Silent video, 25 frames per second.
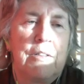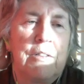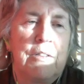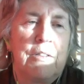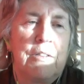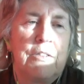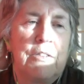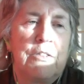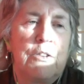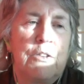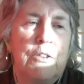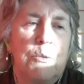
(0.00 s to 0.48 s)

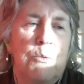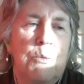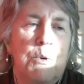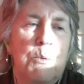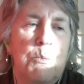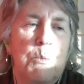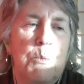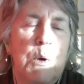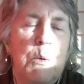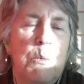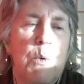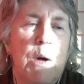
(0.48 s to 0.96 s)
So when
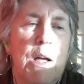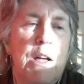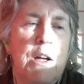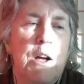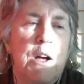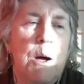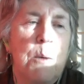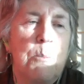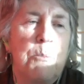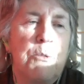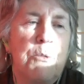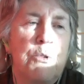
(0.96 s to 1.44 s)
we wake
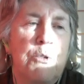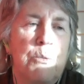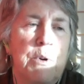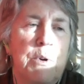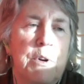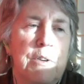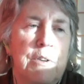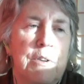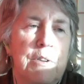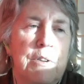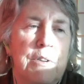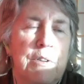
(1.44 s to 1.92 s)
up to
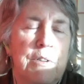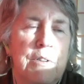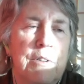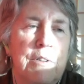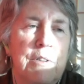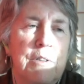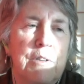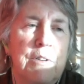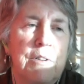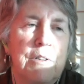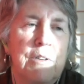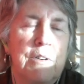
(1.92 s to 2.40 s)
it,
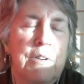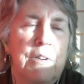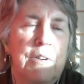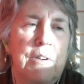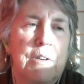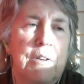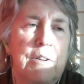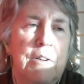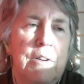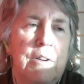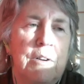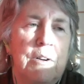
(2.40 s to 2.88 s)

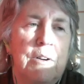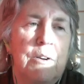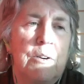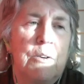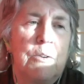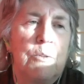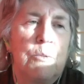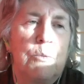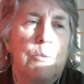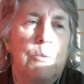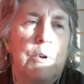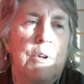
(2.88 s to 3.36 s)

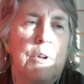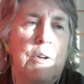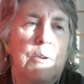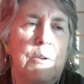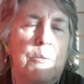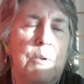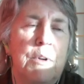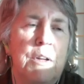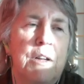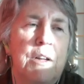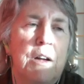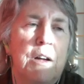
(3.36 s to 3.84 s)

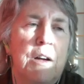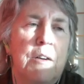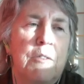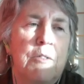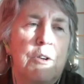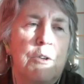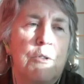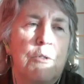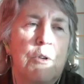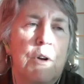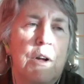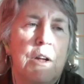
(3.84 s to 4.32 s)
we have a
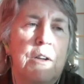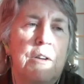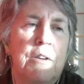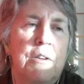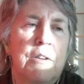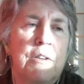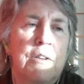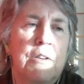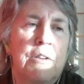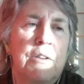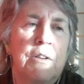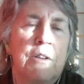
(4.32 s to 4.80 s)
great
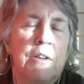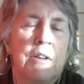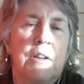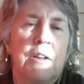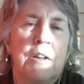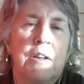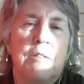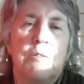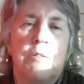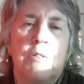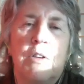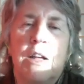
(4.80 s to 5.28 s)

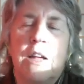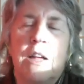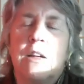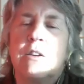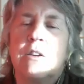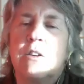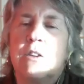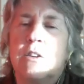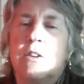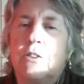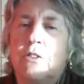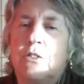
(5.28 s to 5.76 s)

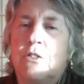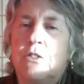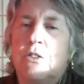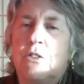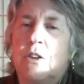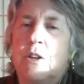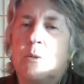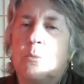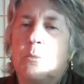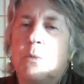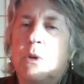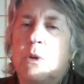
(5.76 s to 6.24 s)
advantage
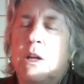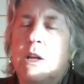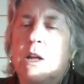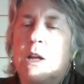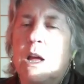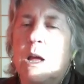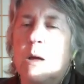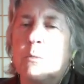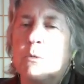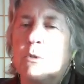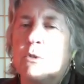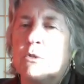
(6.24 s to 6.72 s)
in being
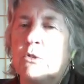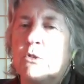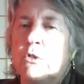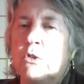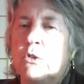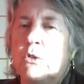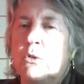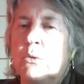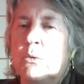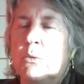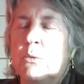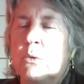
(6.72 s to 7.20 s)
able
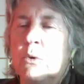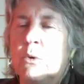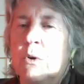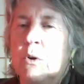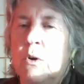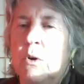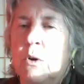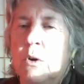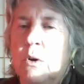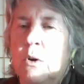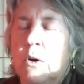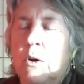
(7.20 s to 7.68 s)
to
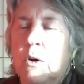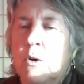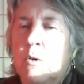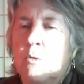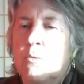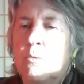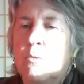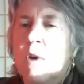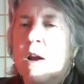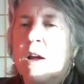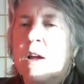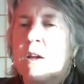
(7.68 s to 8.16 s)

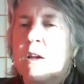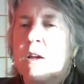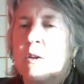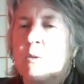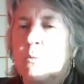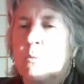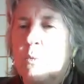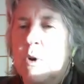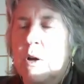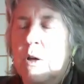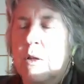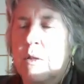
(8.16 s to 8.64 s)
reckon
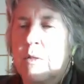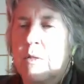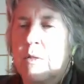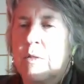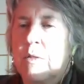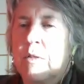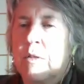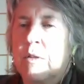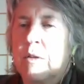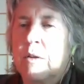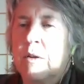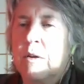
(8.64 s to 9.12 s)
with
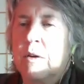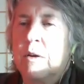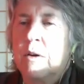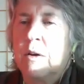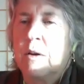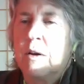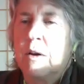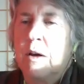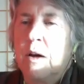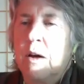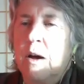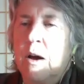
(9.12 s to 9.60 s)

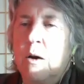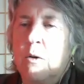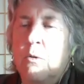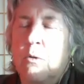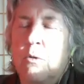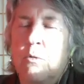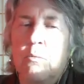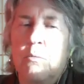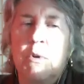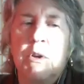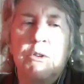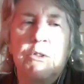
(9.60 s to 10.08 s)

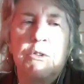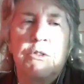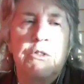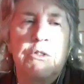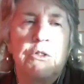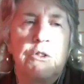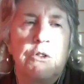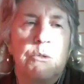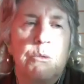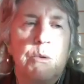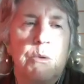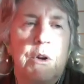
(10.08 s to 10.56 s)
our real
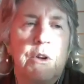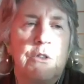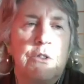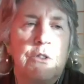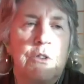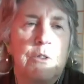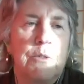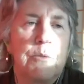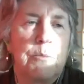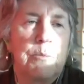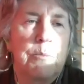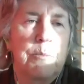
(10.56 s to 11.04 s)

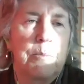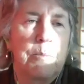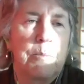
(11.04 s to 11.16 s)
situation.